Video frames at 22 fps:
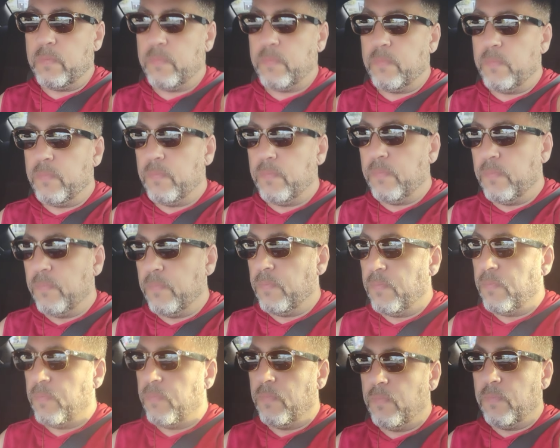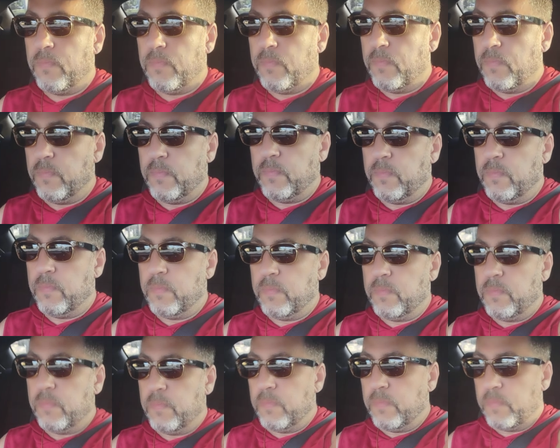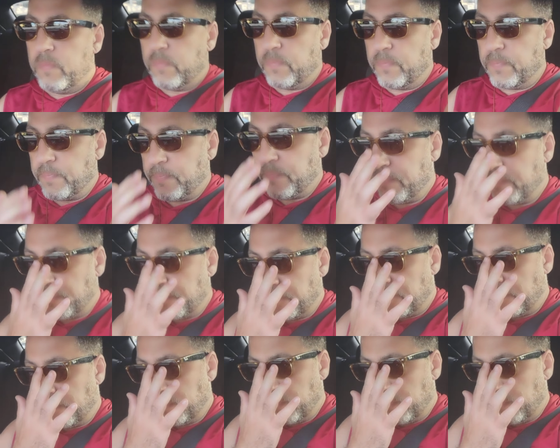(no one is talking)